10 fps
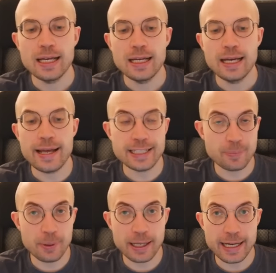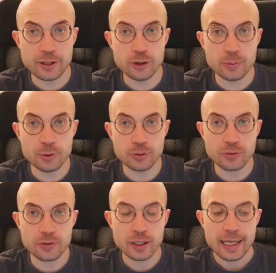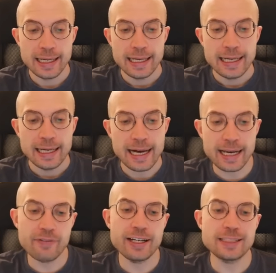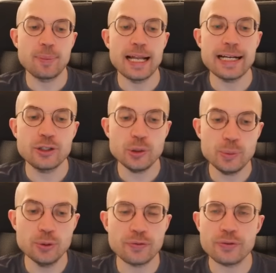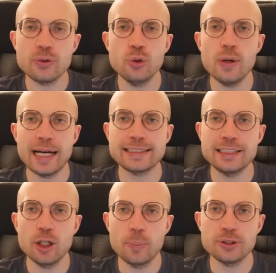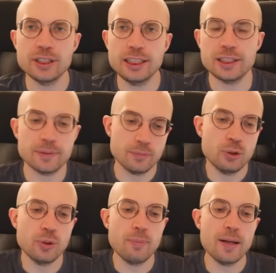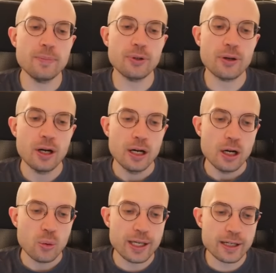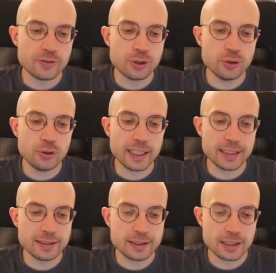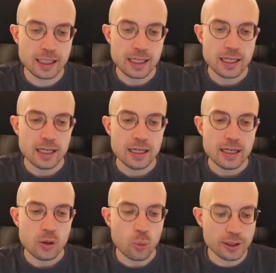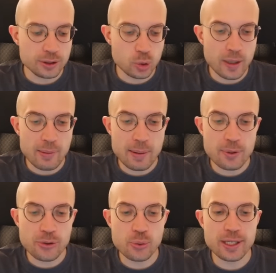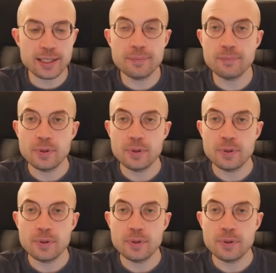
It is black to move. And if it is black to move, who has the opposition? Remember, we have 2 kings, 1 square in between.